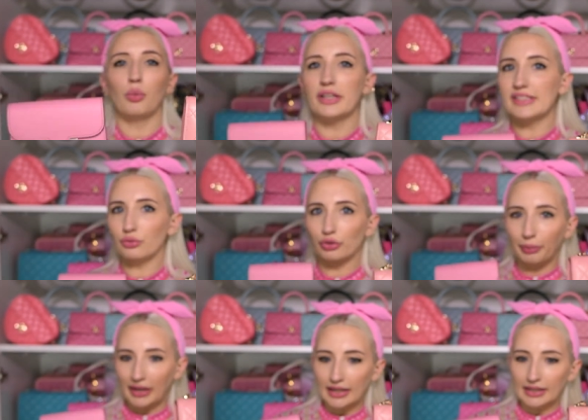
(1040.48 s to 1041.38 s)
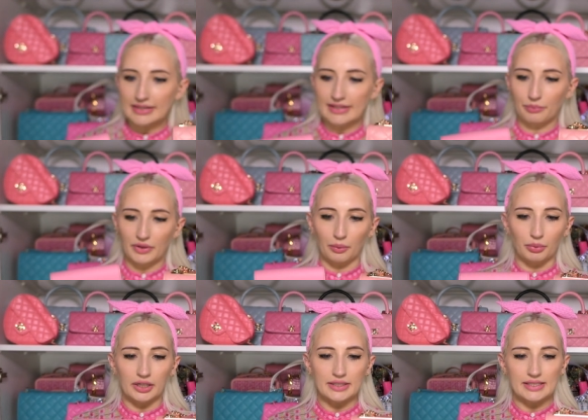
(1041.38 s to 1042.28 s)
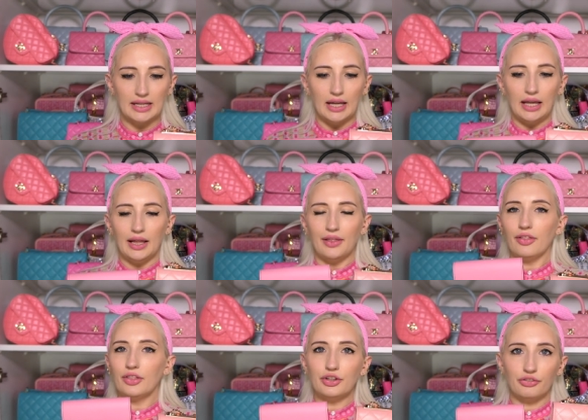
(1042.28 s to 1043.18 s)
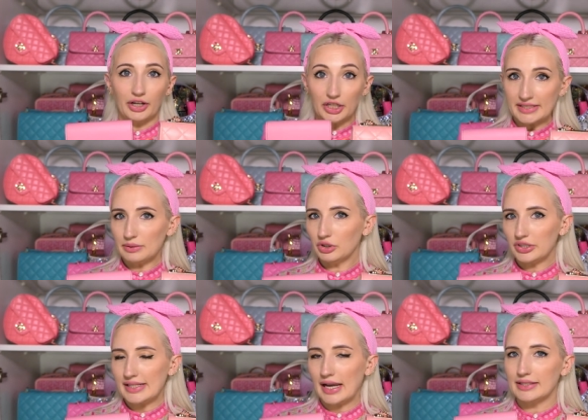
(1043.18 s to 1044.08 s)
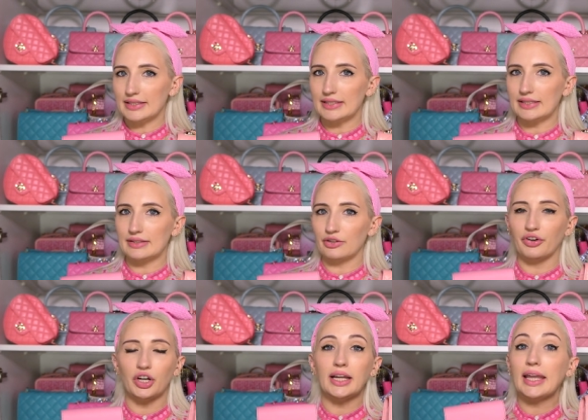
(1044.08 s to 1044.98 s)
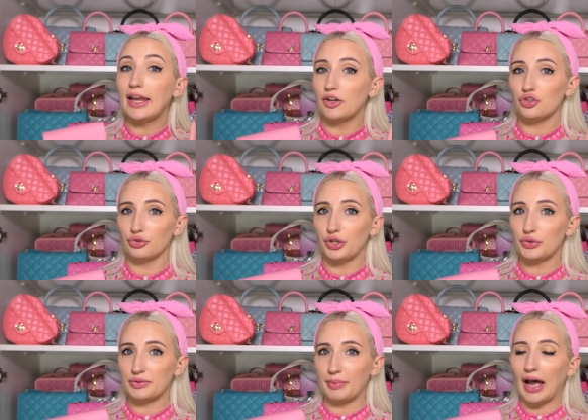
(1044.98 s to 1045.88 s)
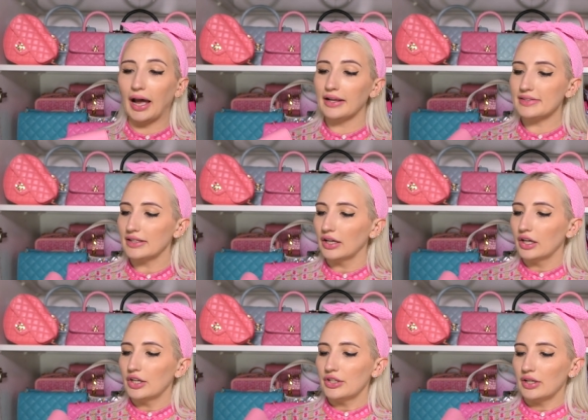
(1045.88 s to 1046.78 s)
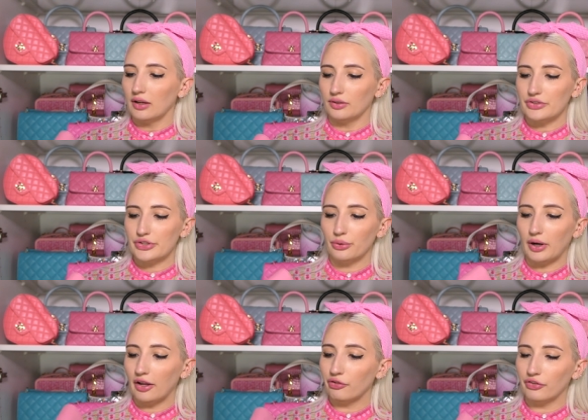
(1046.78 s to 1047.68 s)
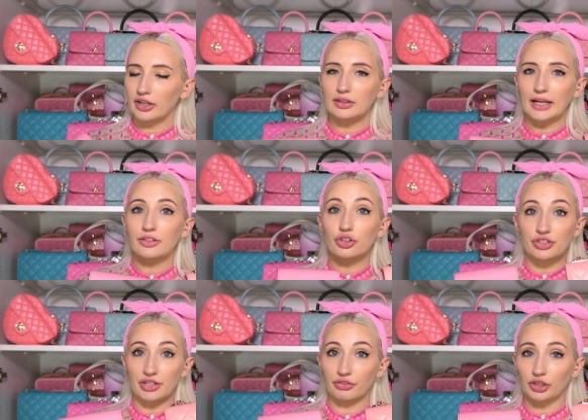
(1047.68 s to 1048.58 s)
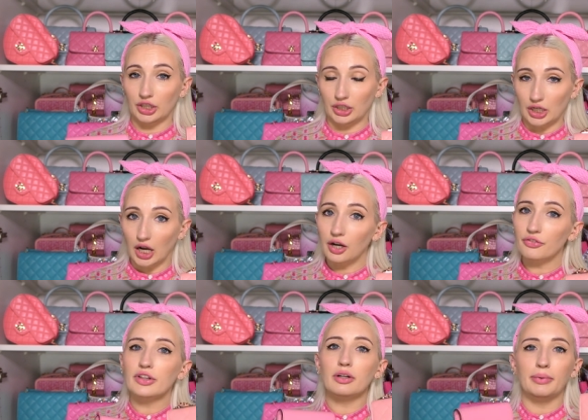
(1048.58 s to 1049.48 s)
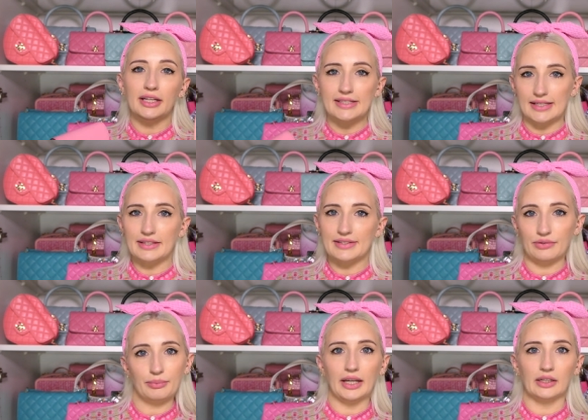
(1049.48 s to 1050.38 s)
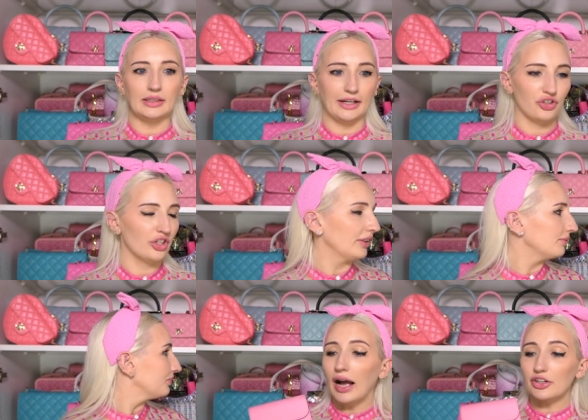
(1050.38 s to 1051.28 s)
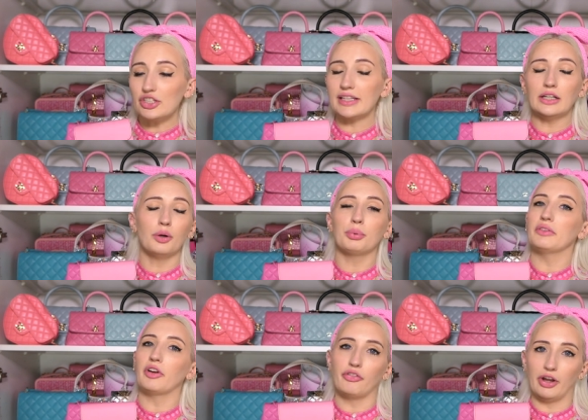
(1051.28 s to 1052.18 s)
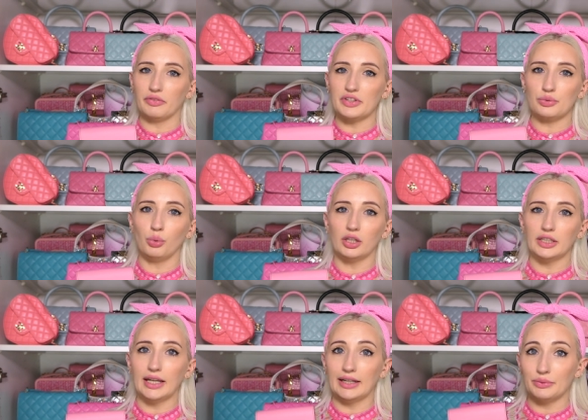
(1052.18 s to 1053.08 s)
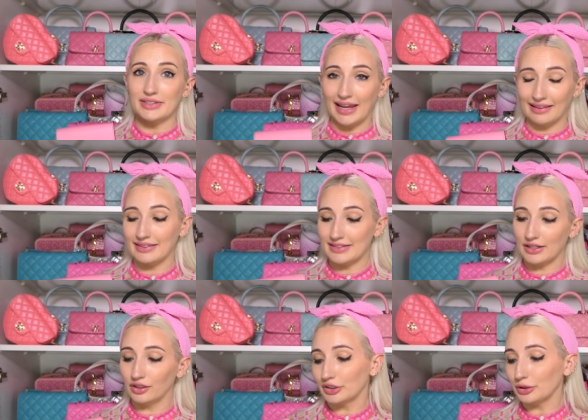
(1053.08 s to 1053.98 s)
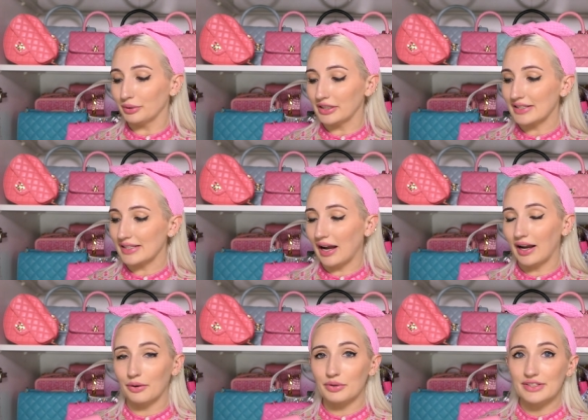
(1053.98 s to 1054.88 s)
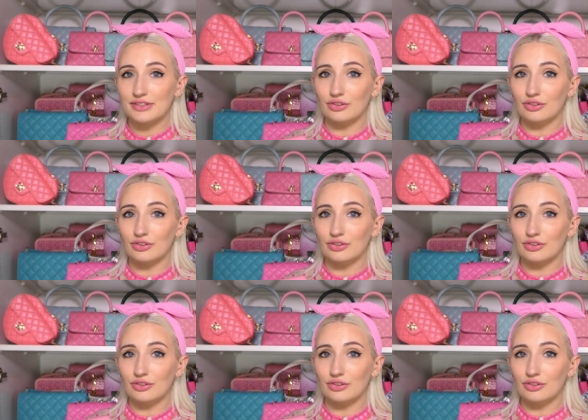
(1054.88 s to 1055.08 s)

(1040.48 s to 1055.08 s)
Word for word: wasn't repeating something because they're very similar sizes, they're very occasional use bags, so I feel like they're different enough that it made sense for my collection. I just cannot believe I found this wallet and it was in this color because I was